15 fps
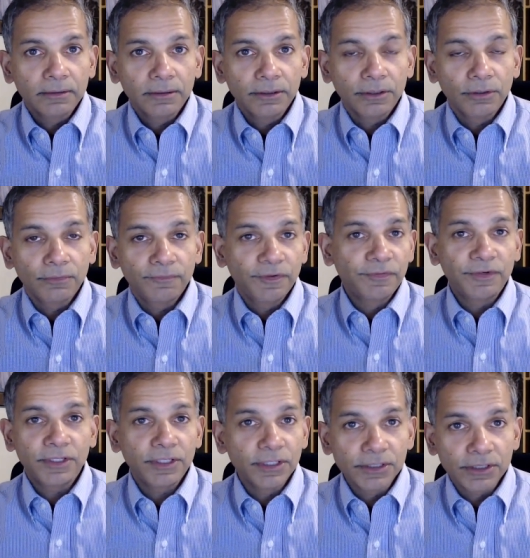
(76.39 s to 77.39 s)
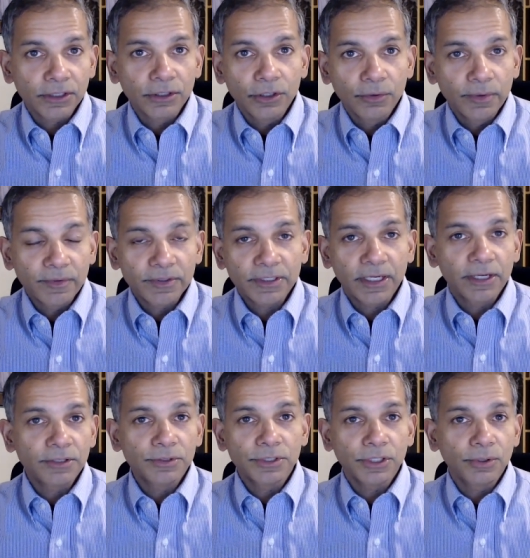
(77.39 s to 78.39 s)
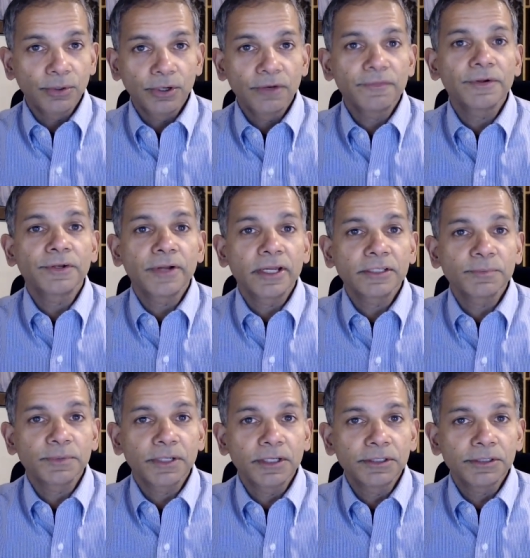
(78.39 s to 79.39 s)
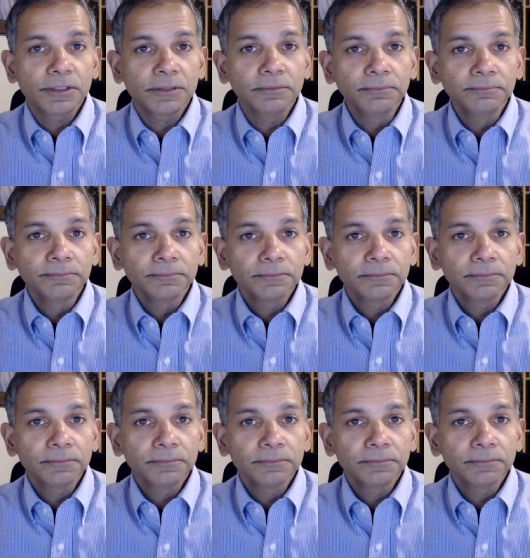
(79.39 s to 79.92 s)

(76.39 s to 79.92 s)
you know, 50 years ago when we started using oil for transportation,